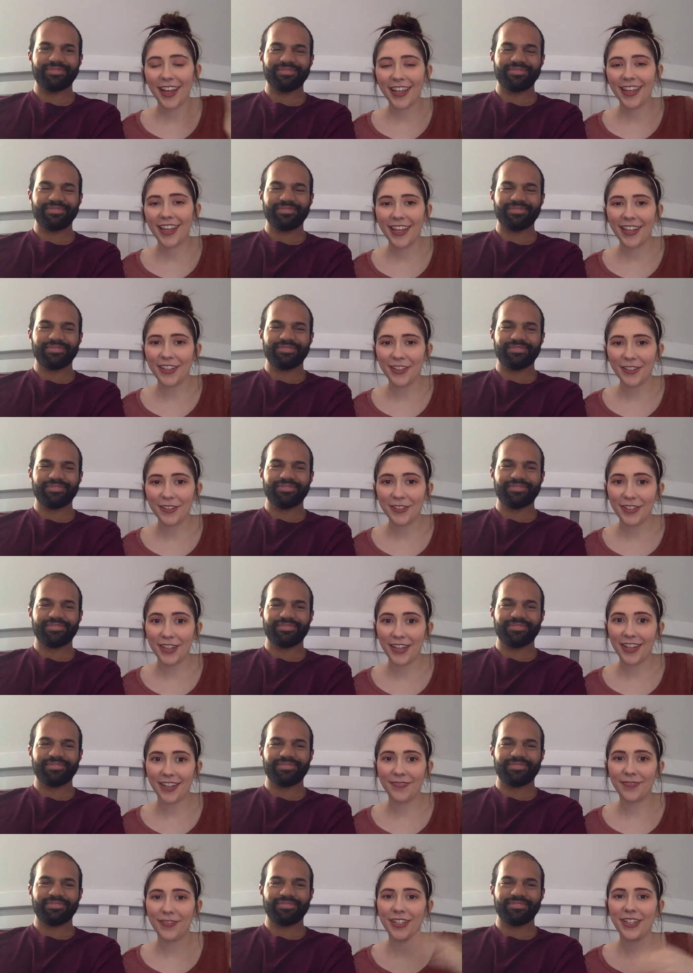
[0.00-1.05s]
Speaker 1: I can't use it
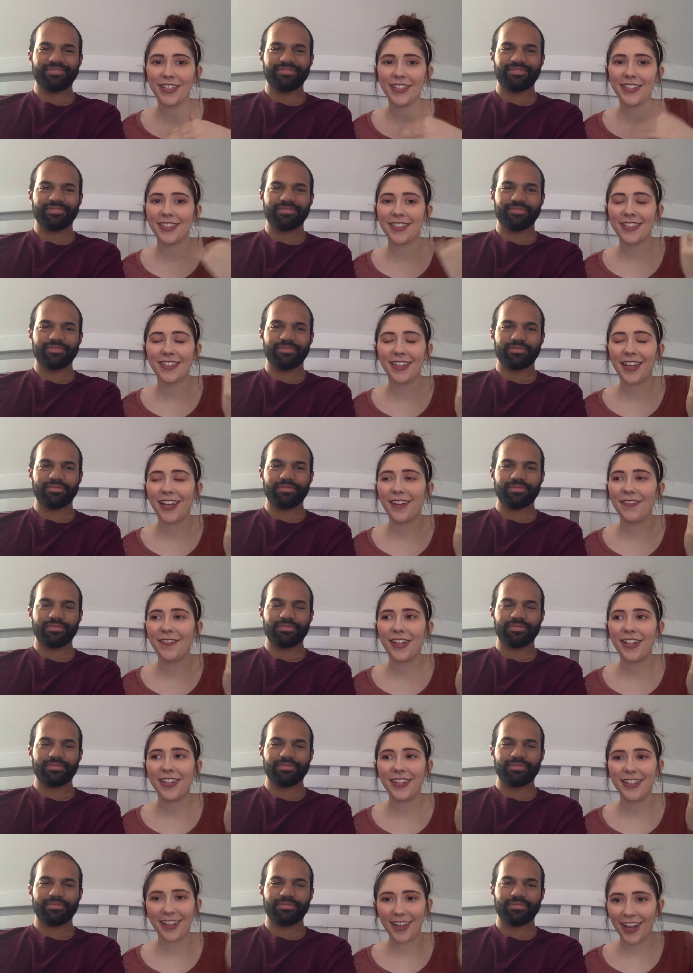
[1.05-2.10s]
because I
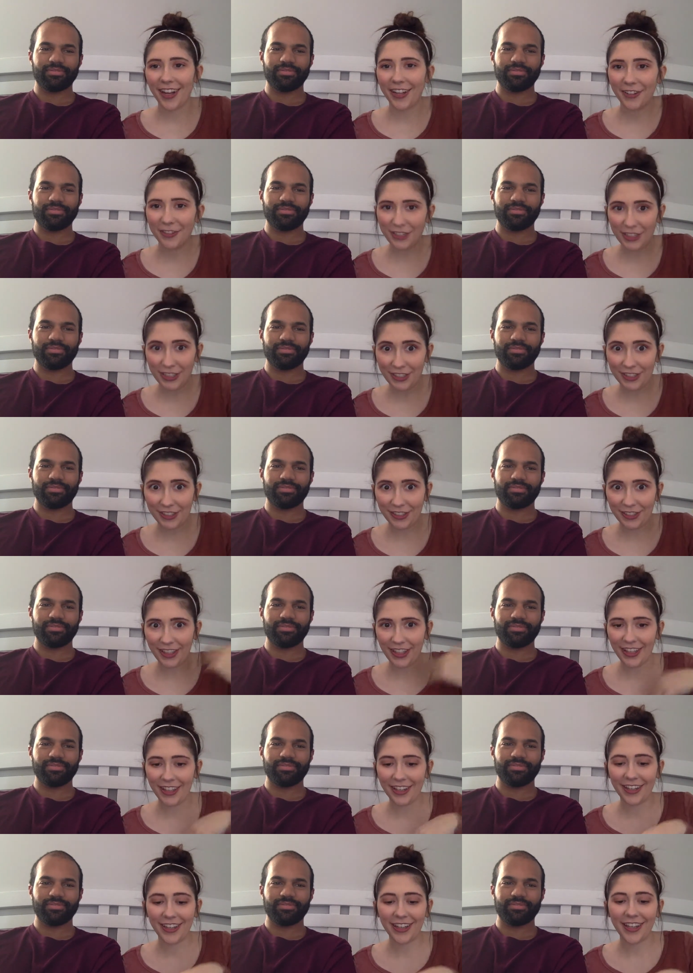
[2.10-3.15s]
mean I know she's using
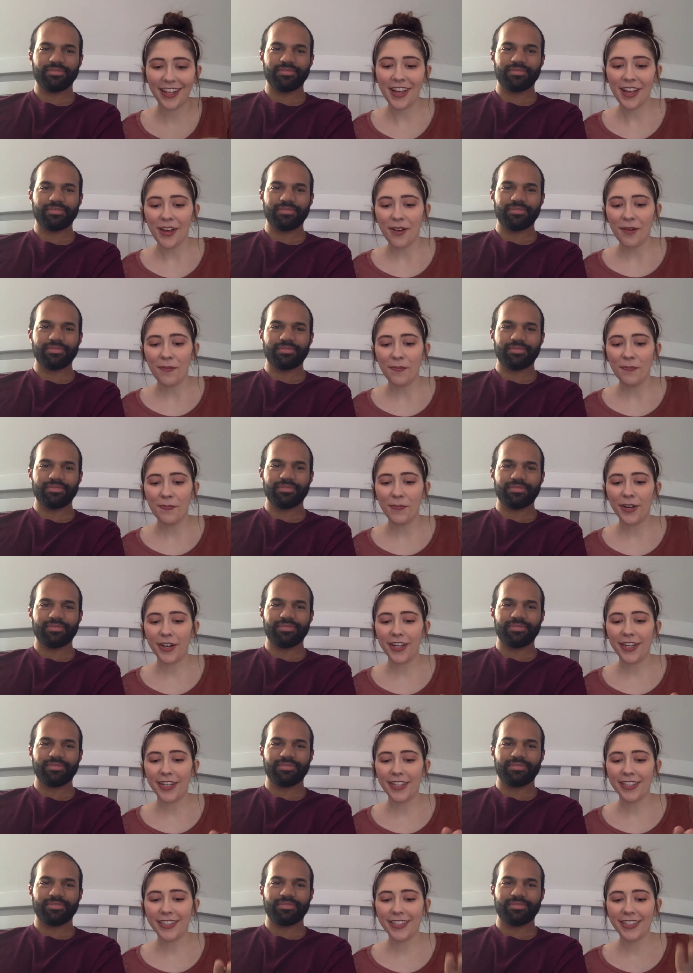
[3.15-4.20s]
it,
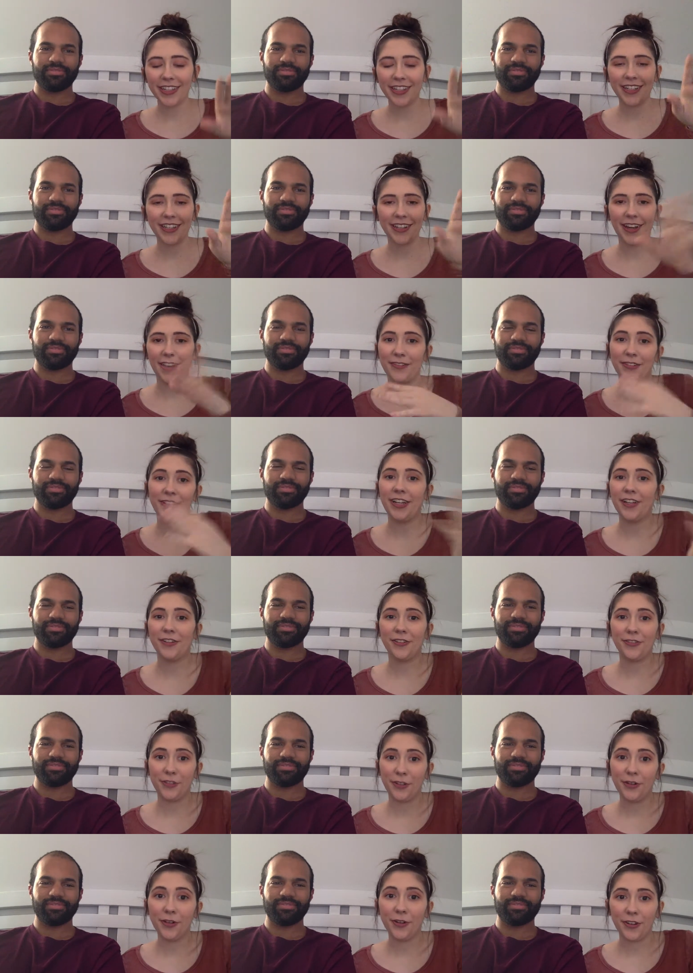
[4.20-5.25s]
but I mean I don't
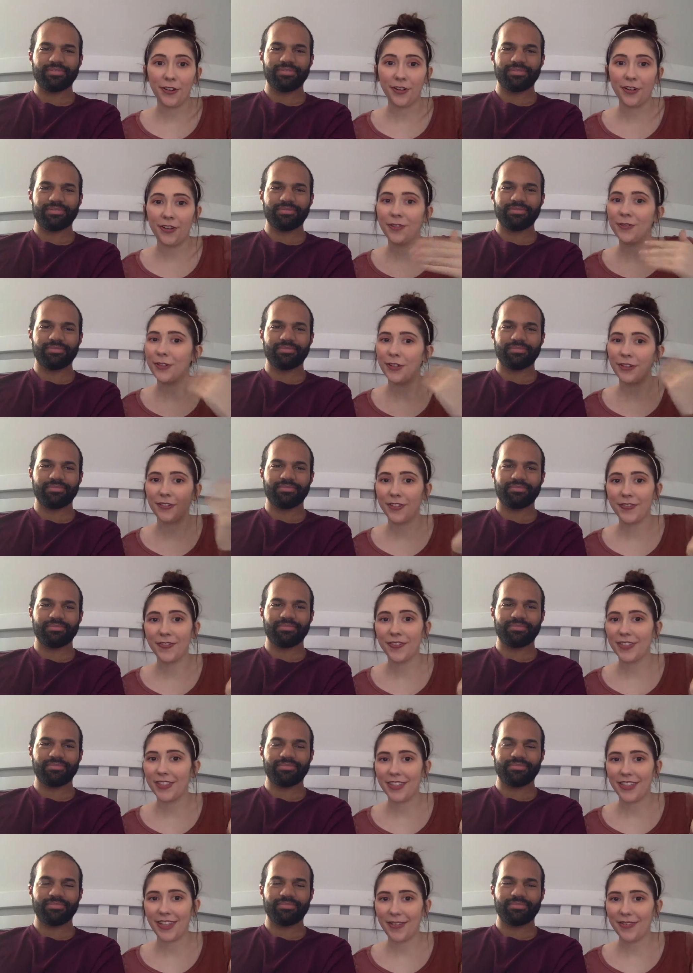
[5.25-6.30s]
know her at all. We don't live in the
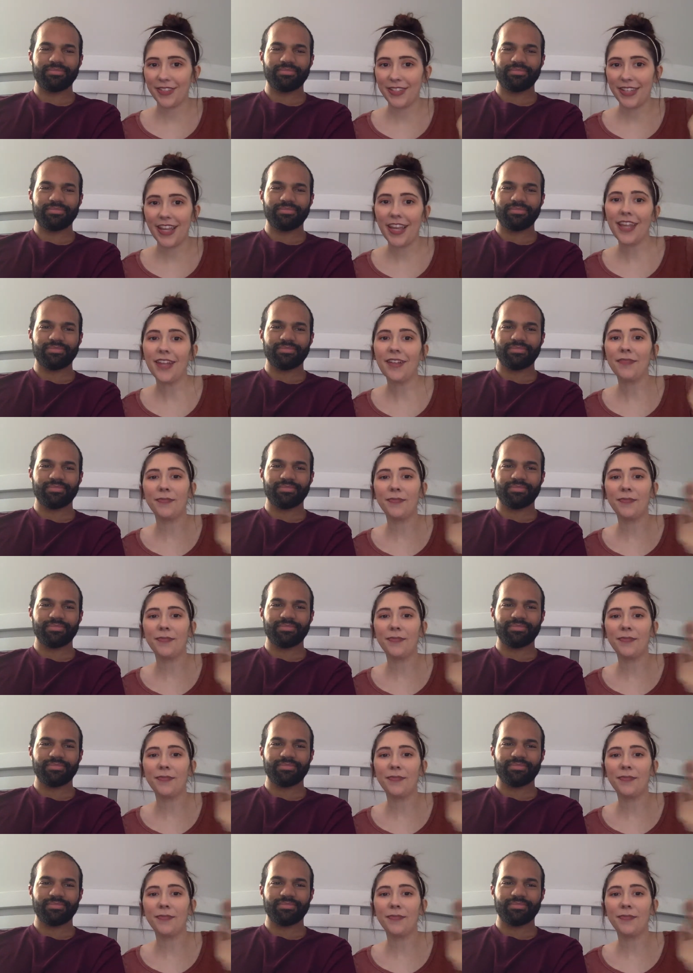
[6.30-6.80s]
same state,